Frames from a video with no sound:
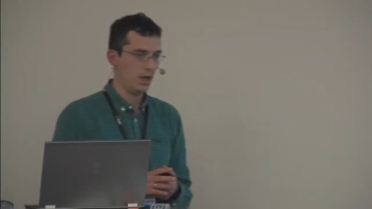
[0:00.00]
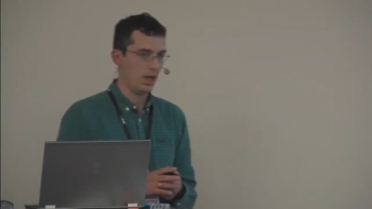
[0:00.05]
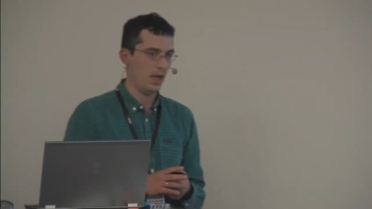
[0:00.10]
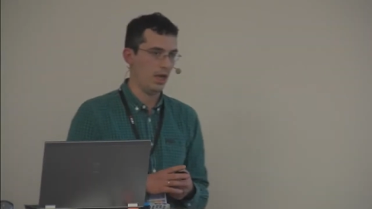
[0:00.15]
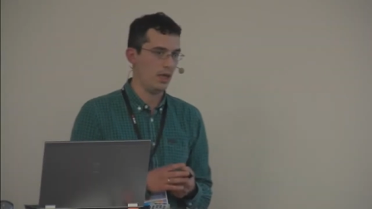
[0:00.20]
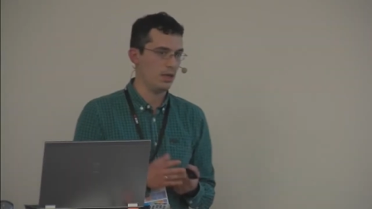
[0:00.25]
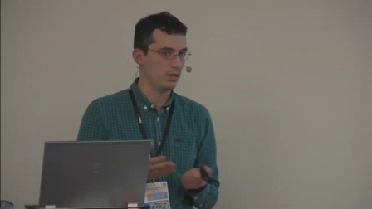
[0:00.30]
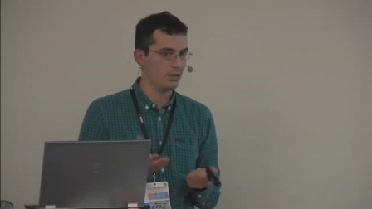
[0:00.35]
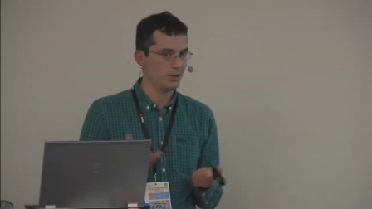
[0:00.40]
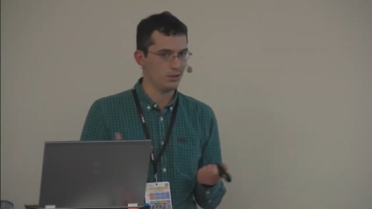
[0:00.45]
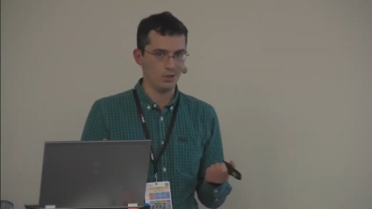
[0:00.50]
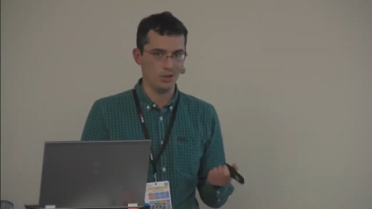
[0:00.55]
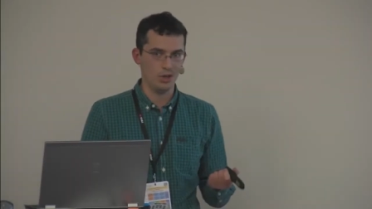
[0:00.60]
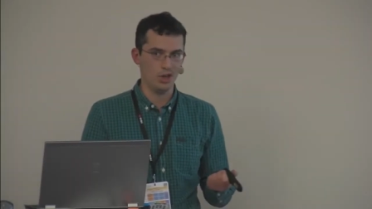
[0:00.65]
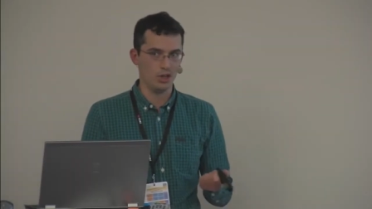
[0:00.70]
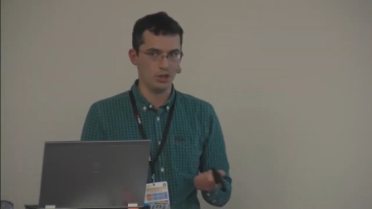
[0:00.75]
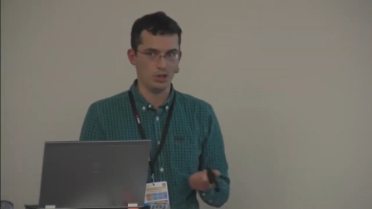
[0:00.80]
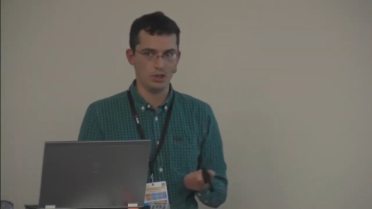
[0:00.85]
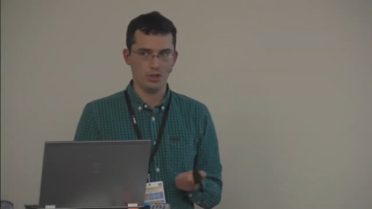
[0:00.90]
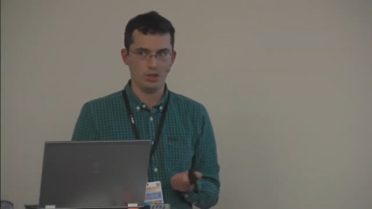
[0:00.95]
And
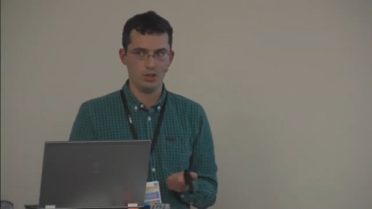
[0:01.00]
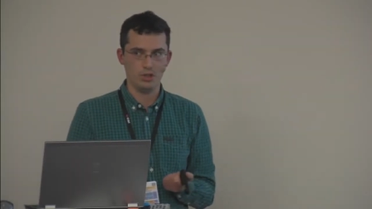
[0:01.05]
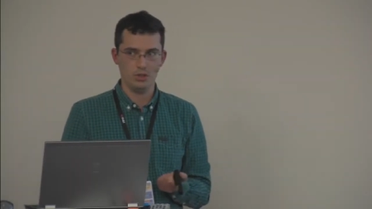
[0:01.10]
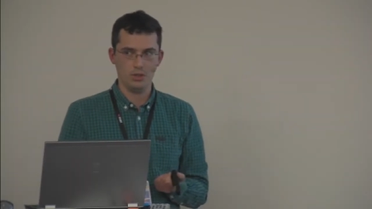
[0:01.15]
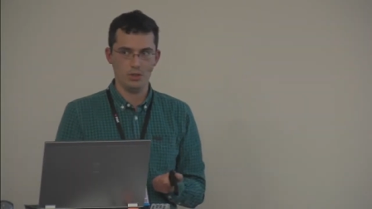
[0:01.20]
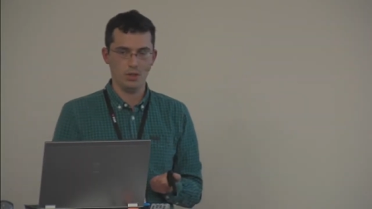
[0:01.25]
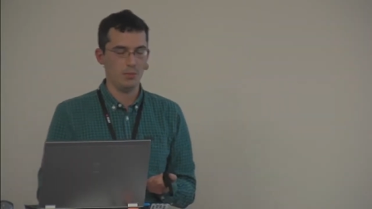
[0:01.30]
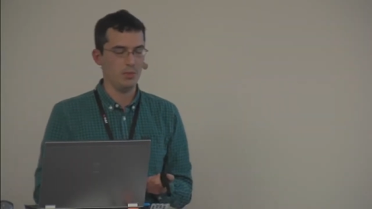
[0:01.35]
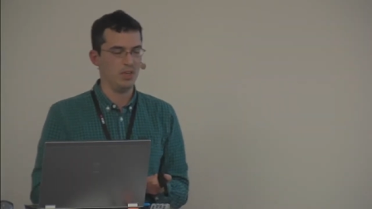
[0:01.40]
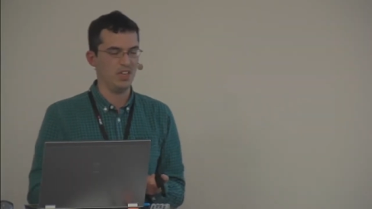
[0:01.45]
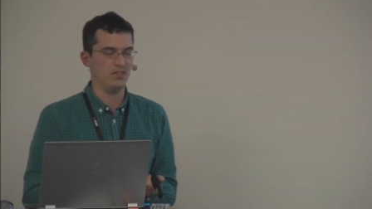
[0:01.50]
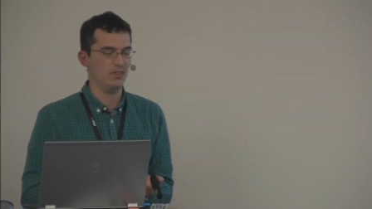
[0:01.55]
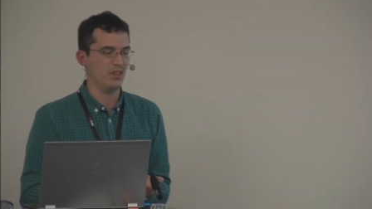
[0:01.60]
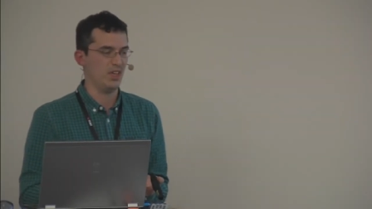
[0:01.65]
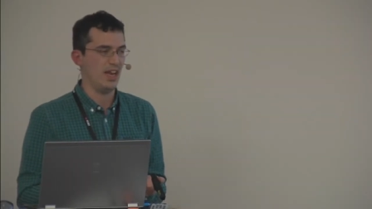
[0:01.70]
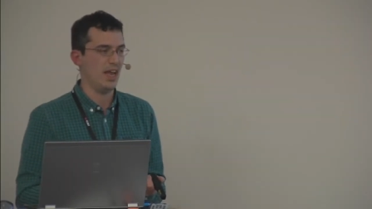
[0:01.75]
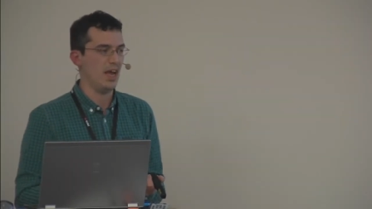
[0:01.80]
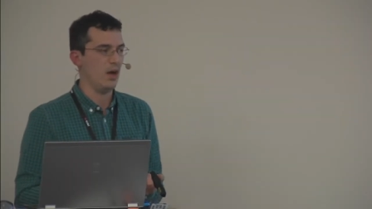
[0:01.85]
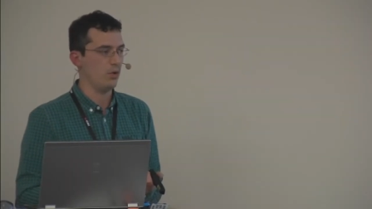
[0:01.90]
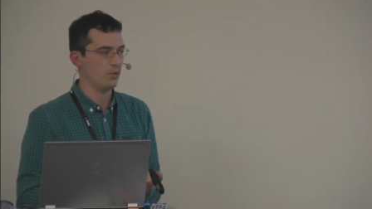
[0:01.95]
search, I mean, even
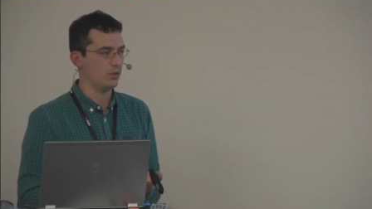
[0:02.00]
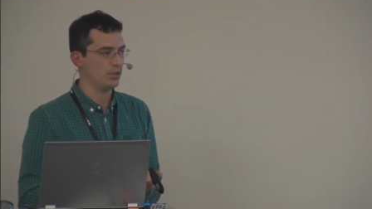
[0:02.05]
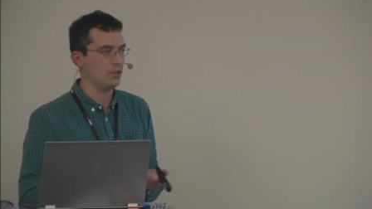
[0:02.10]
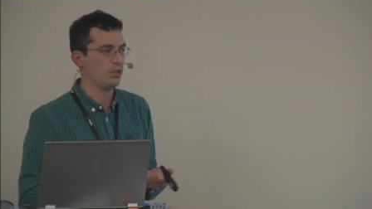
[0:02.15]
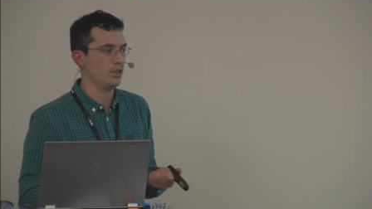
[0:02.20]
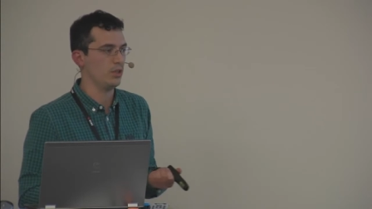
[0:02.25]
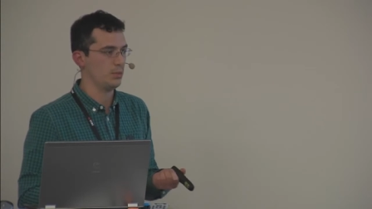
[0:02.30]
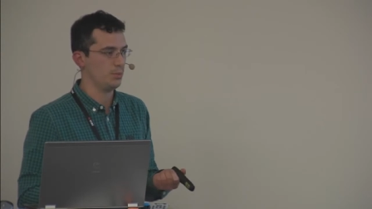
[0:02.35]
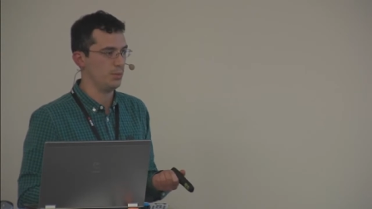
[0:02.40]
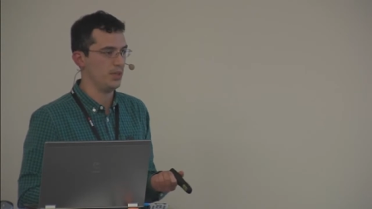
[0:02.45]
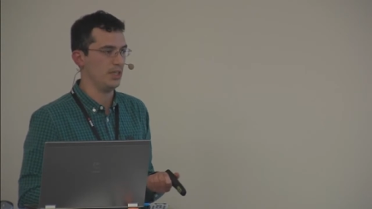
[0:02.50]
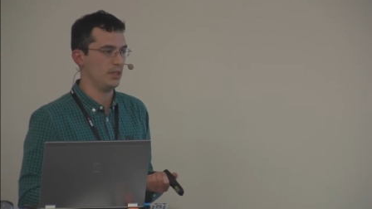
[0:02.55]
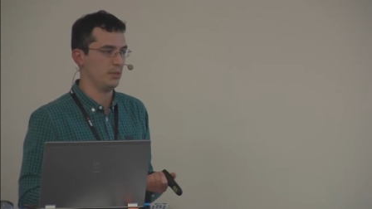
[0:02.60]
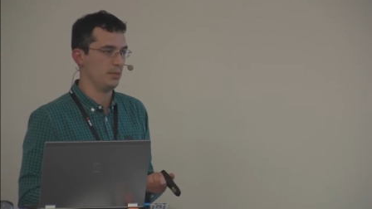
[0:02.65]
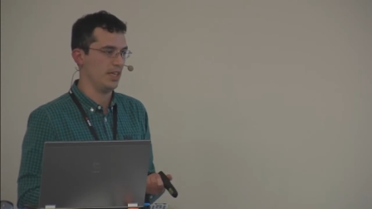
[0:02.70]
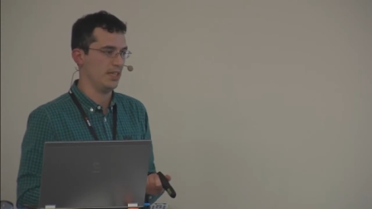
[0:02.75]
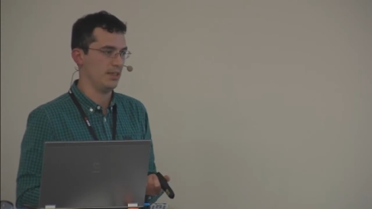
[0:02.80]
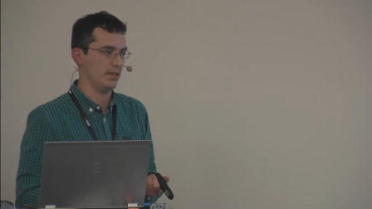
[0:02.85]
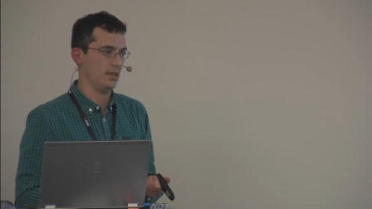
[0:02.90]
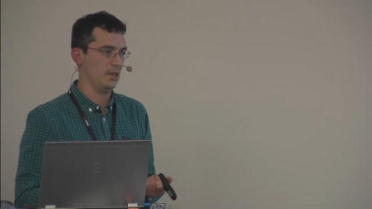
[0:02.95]
now, search means
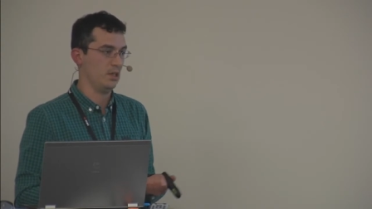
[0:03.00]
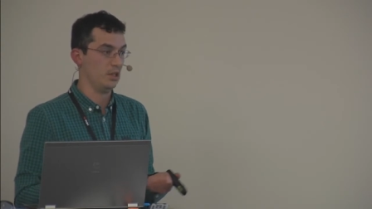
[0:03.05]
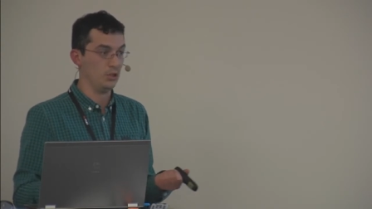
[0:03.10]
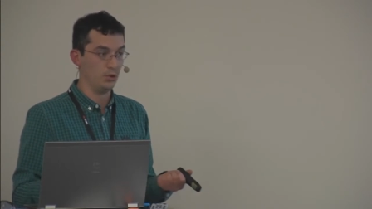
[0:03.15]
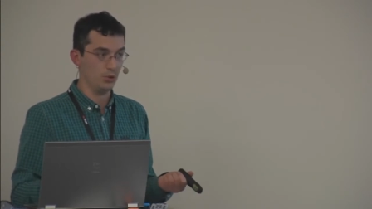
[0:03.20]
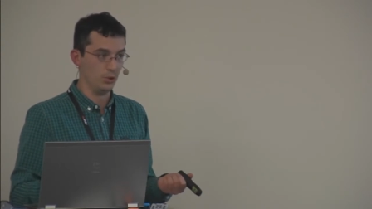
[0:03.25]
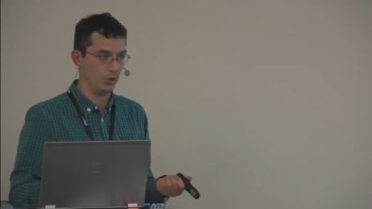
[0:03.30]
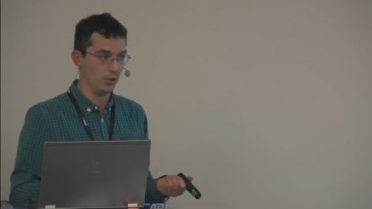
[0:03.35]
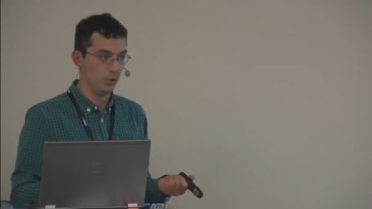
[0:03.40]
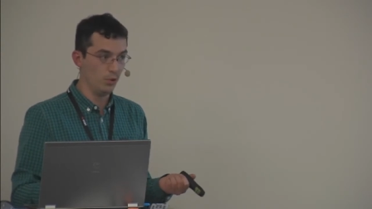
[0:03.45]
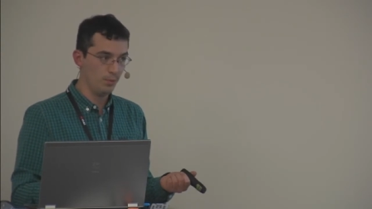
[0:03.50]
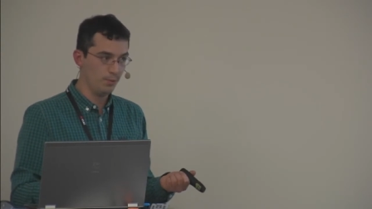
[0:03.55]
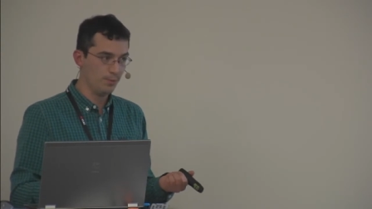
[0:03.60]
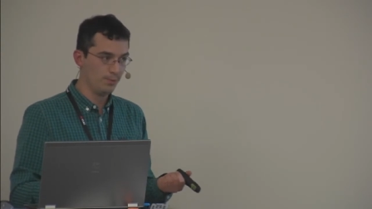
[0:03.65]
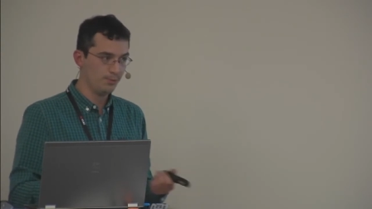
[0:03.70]
basically Google.